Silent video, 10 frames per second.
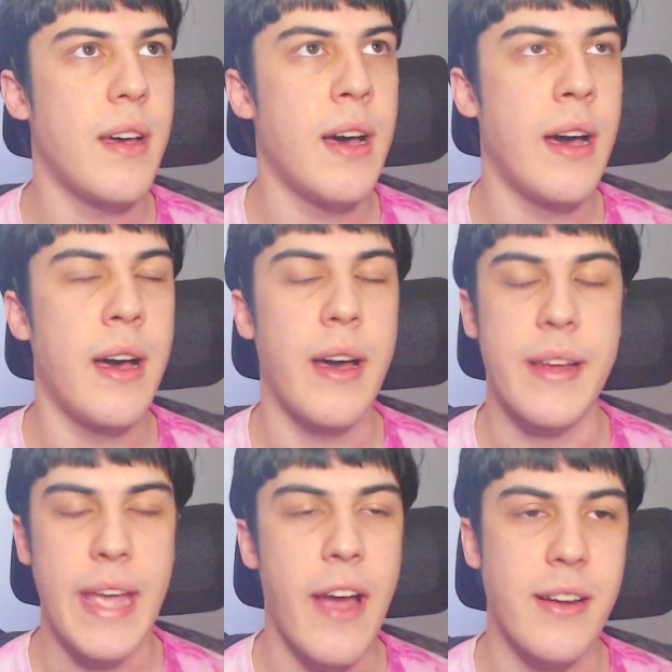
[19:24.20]
uh,
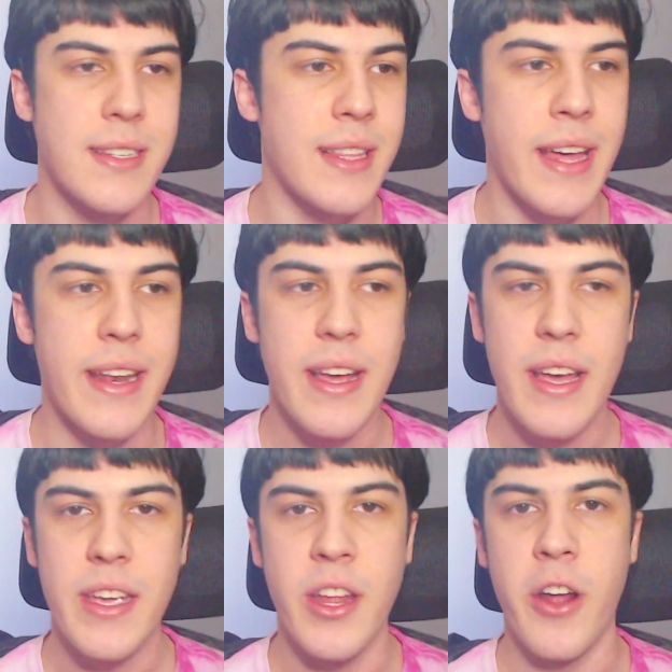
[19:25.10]
a character that,
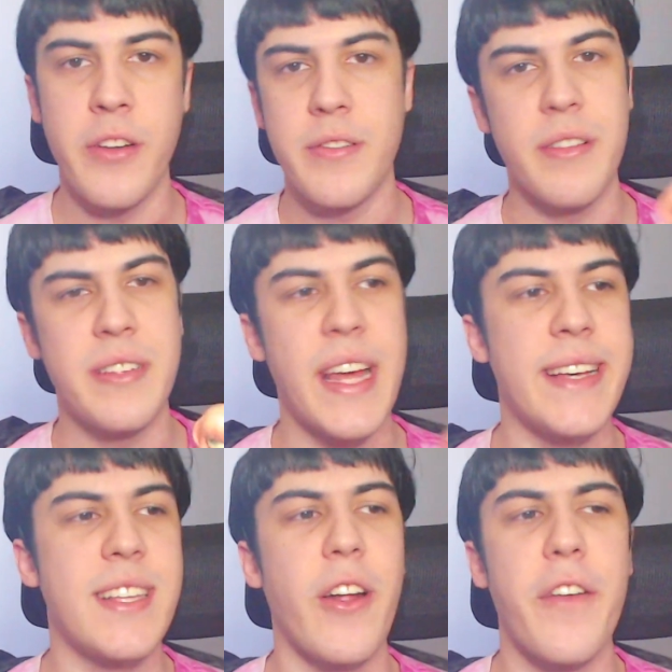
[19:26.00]
you know, d
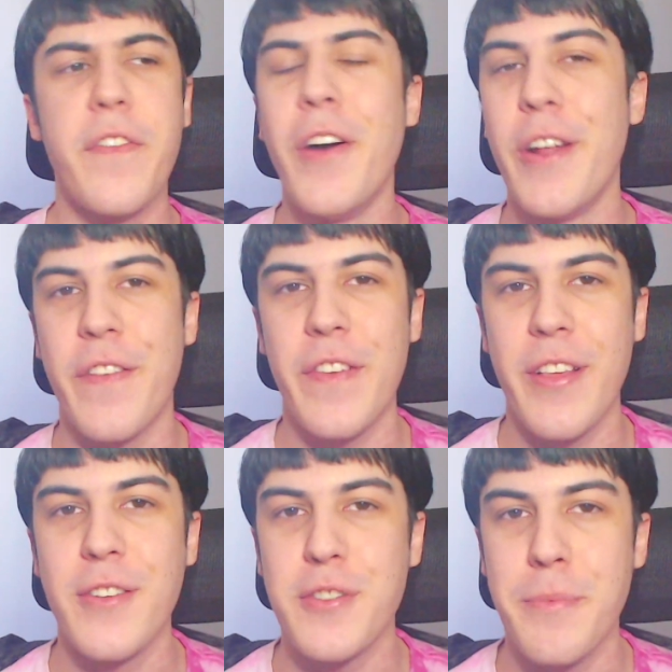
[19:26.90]
takes a lot of photos for
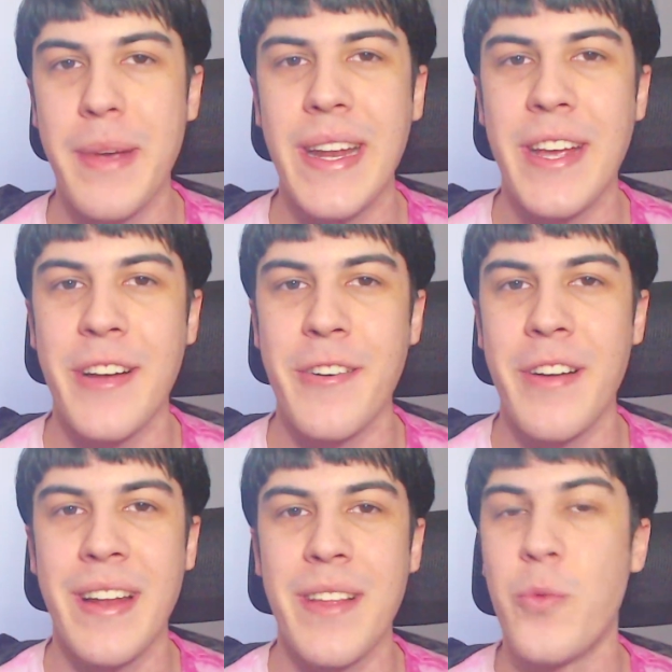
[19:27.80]
social media
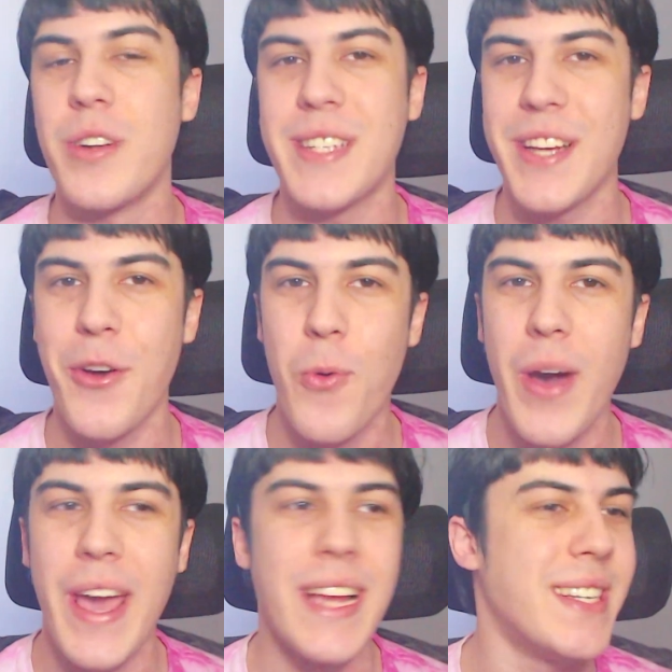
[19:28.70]
and is watching her
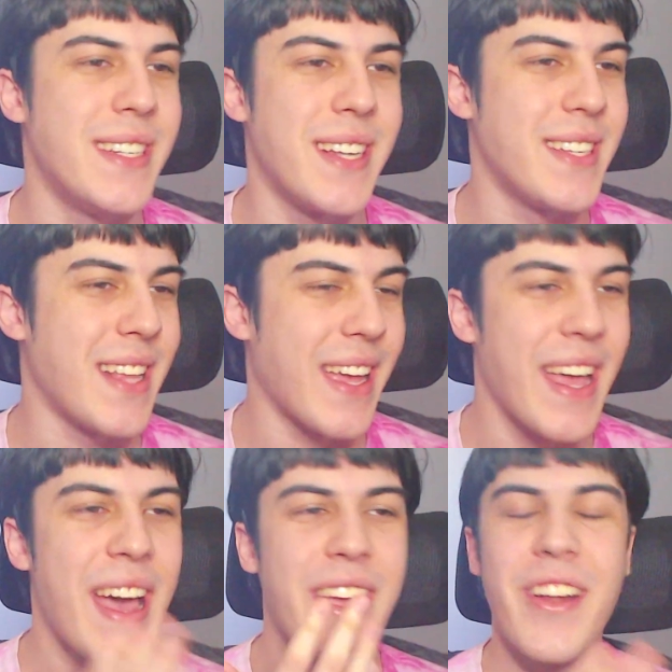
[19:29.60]
weight and does, like,
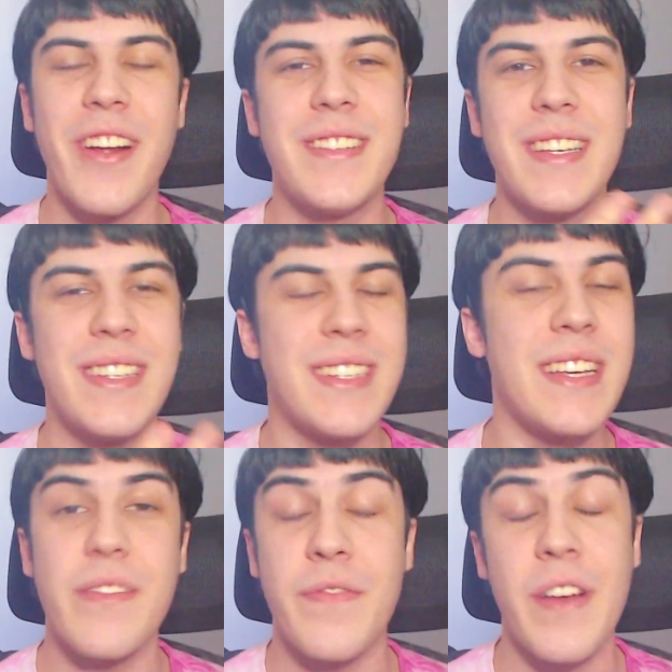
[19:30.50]
you know, she,
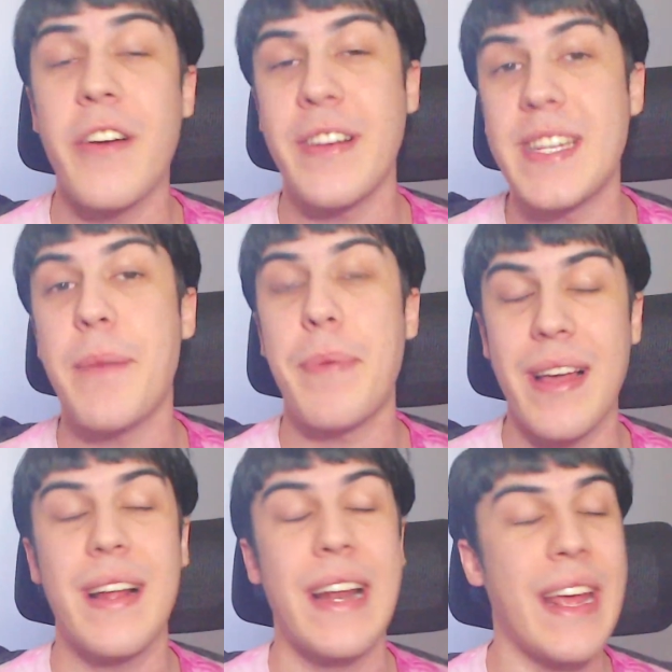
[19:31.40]
she's a very
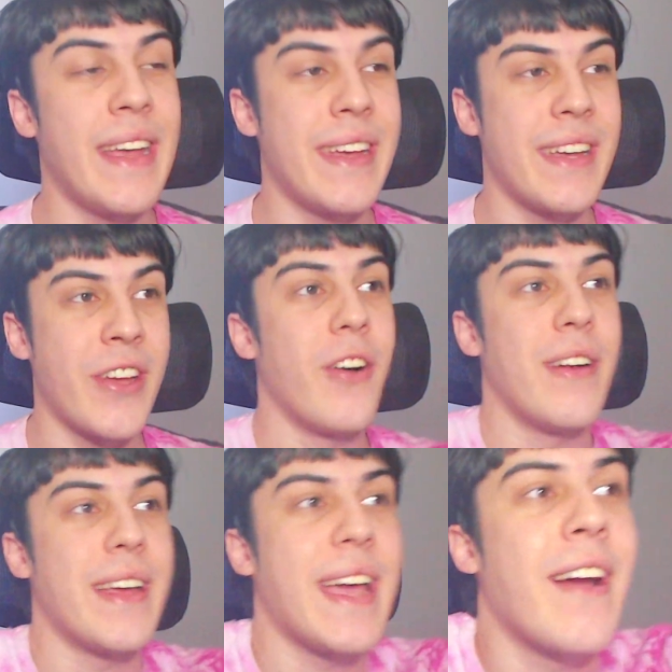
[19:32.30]
typically
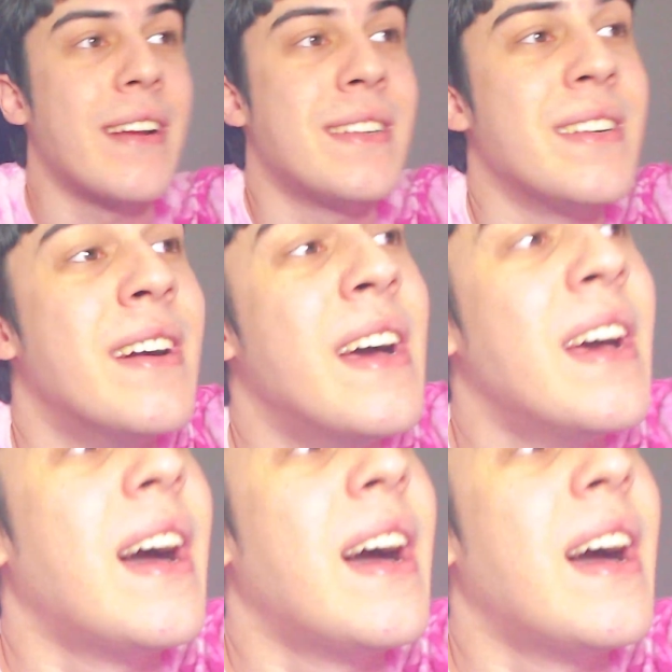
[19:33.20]
girly character.